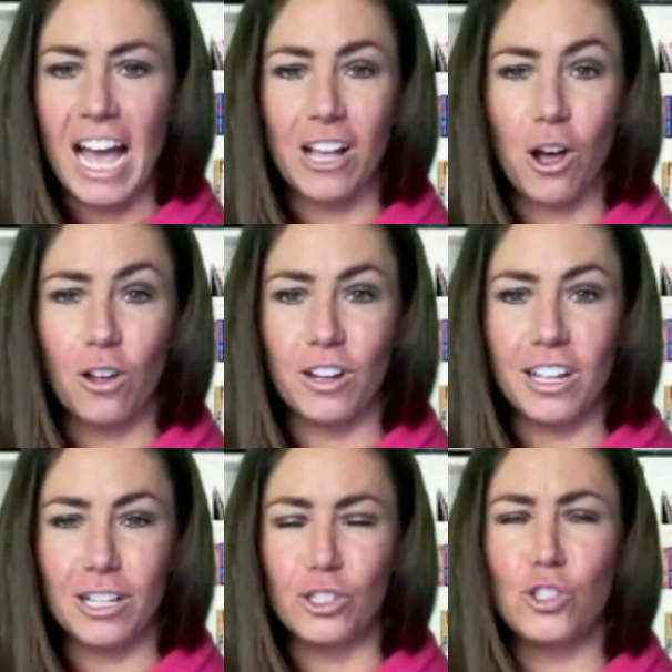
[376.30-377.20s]
I called
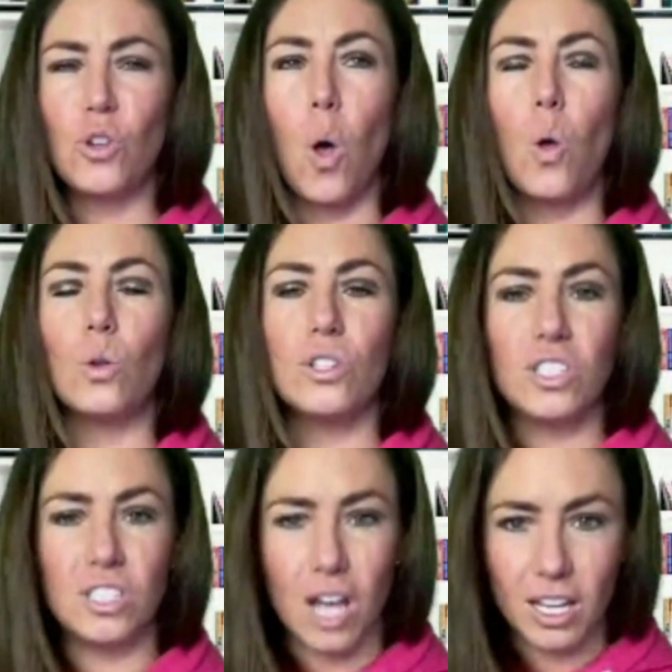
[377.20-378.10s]
it soul
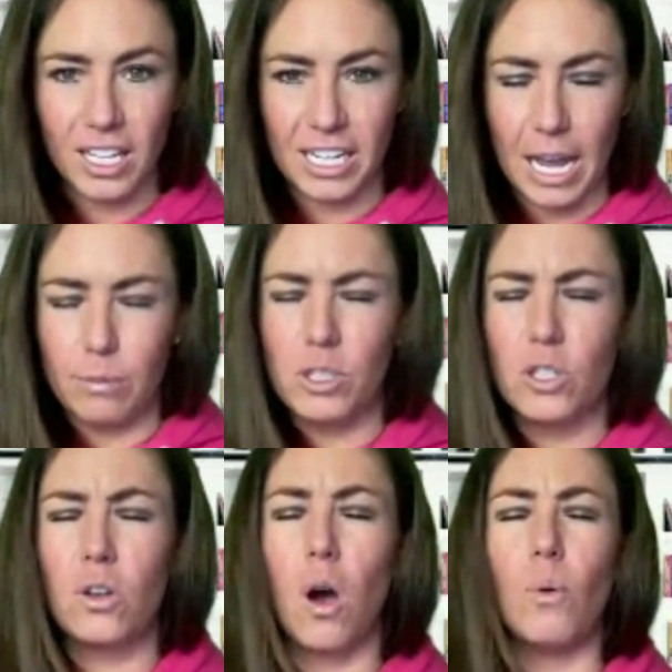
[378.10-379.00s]
sucking. I was
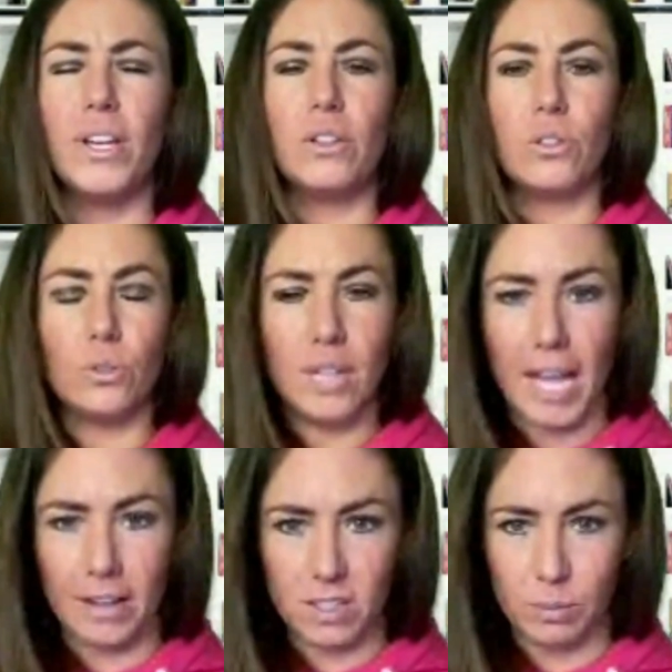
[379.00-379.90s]
going through
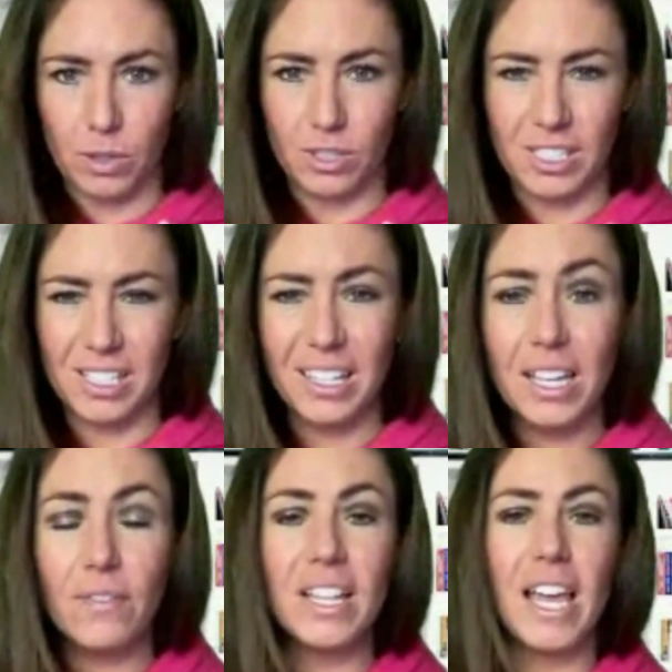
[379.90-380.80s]
life's motions,
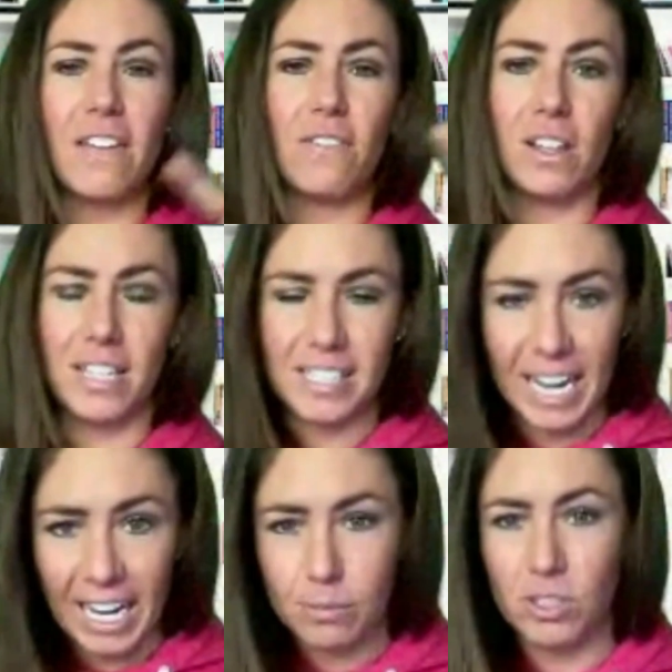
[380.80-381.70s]
living life on this
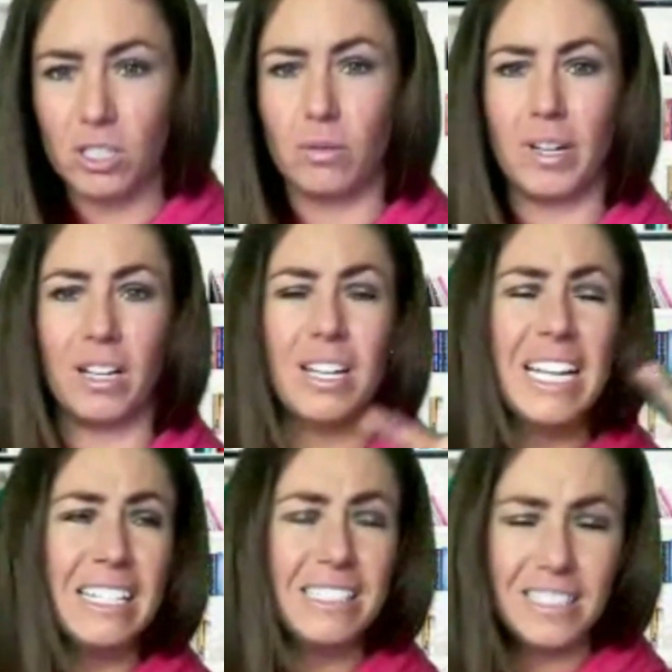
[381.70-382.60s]
hamster wheel,
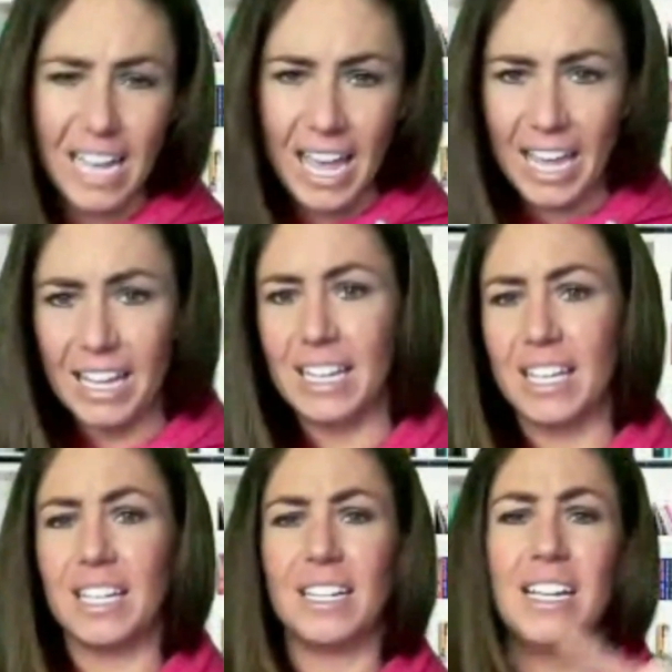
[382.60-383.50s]

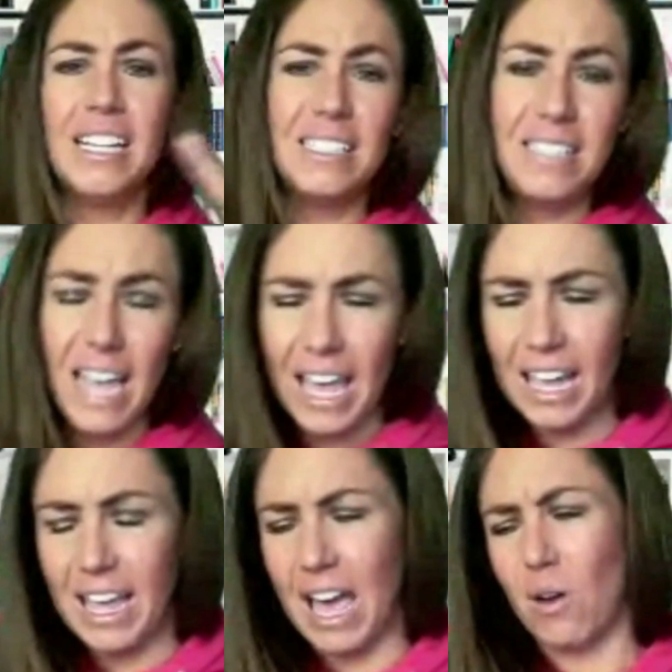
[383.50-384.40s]
day in,
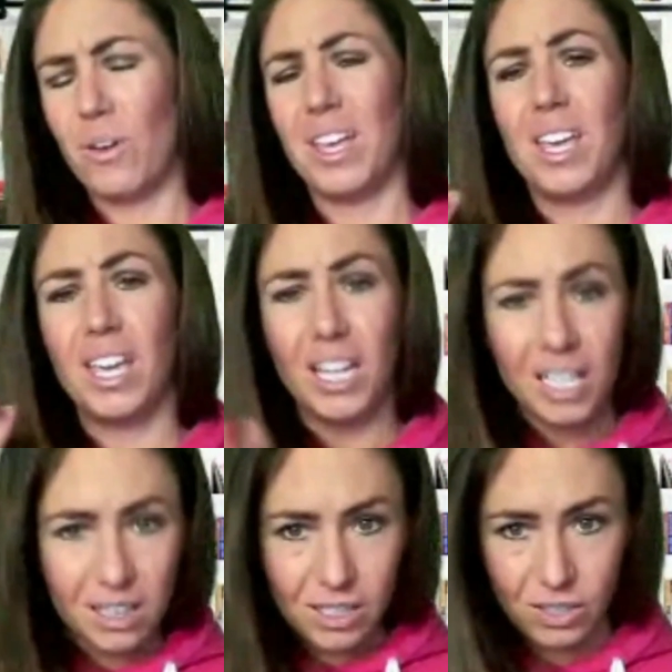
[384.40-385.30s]
day out,
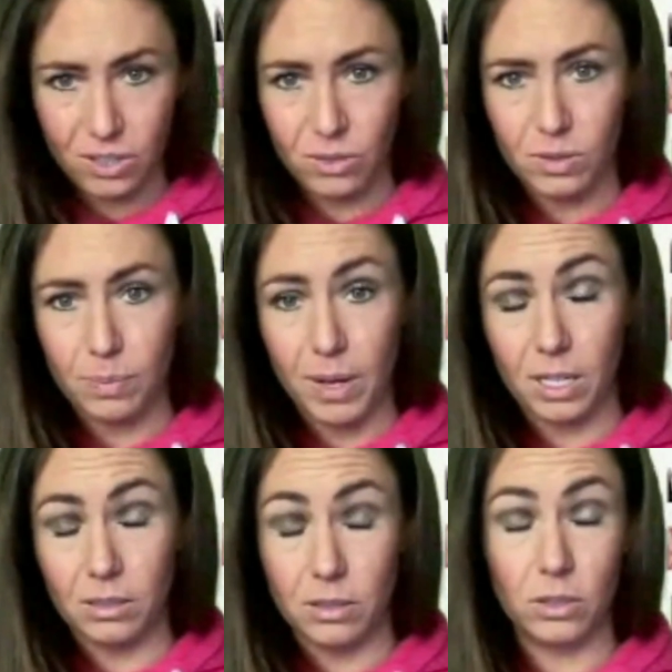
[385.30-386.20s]
hitting the snooze
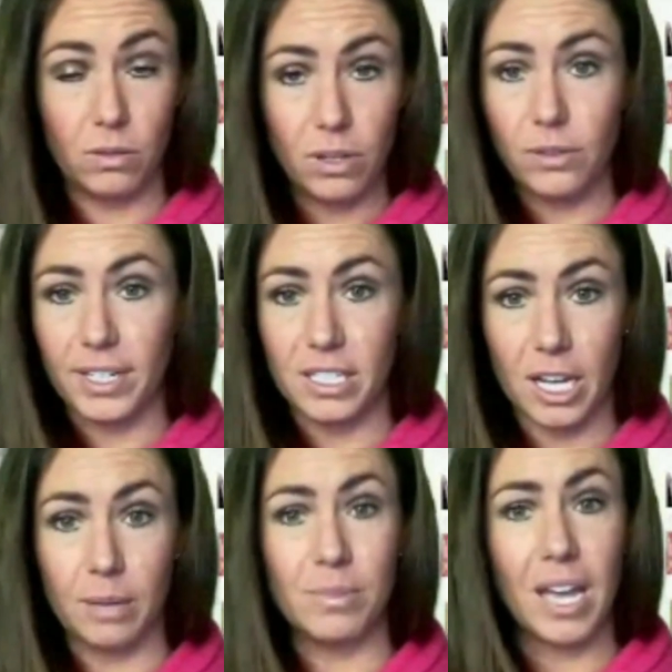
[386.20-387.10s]
button two to three
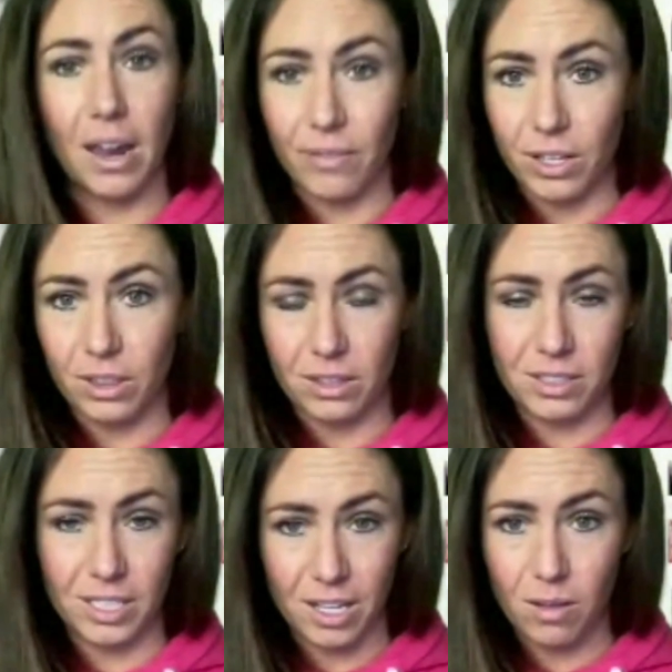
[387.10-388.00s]
times every
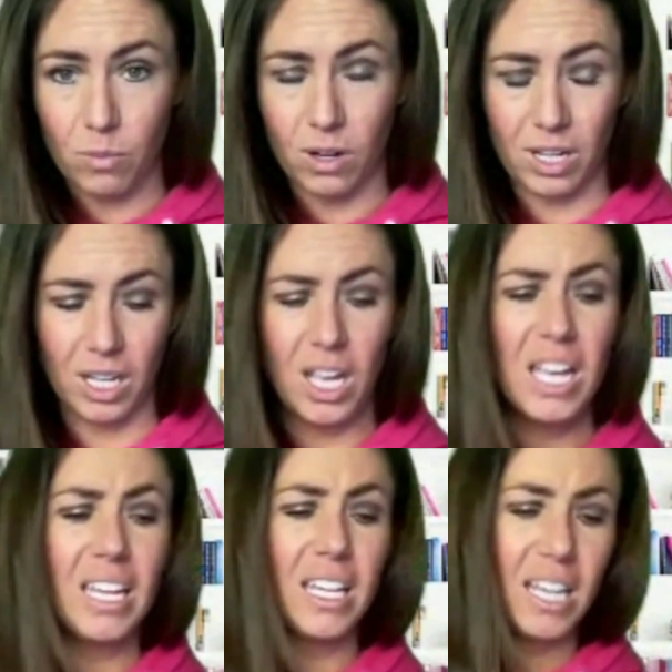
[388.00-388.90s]
single morning,
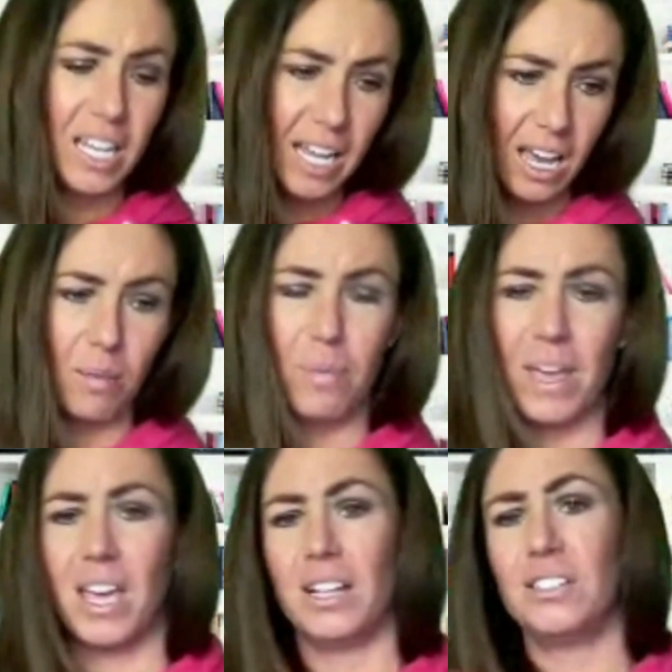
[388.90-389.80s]
getting out of
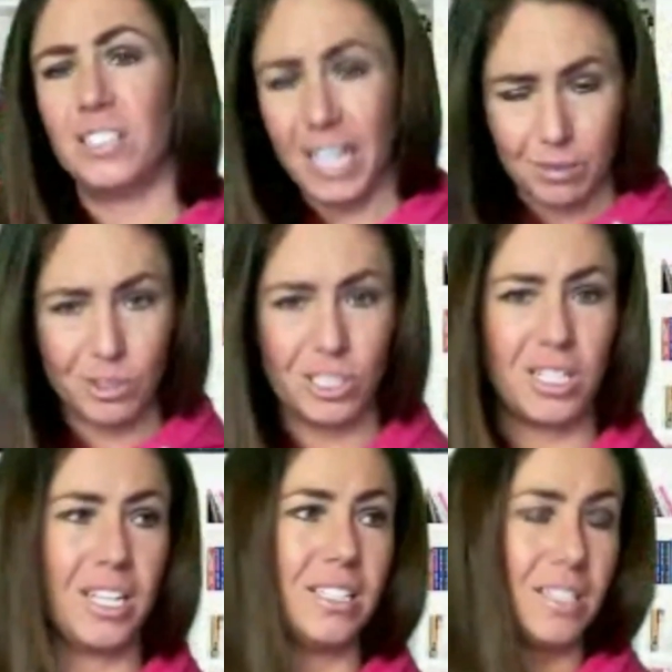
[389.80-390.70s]
bed, same
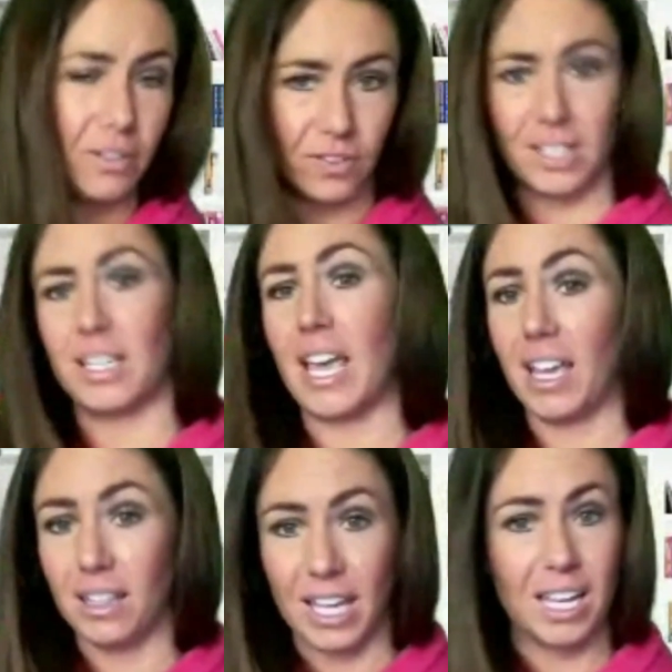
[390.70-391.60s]
shit, different
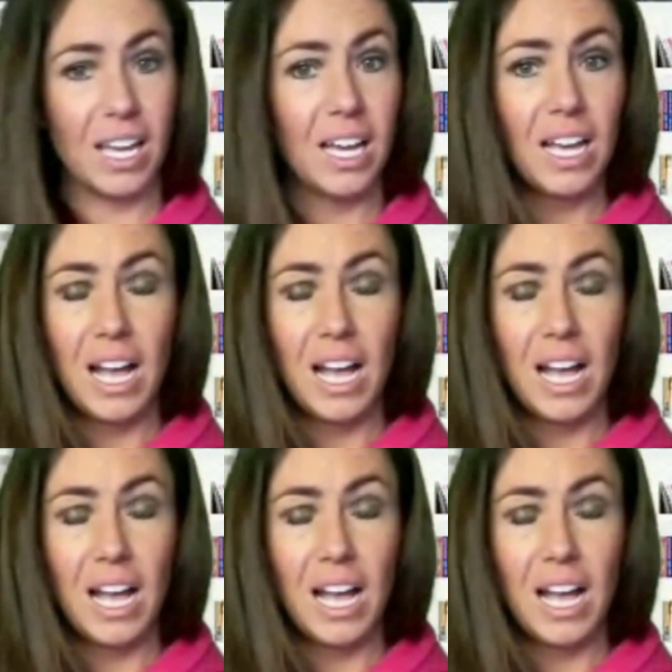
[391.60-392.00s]
day. Like,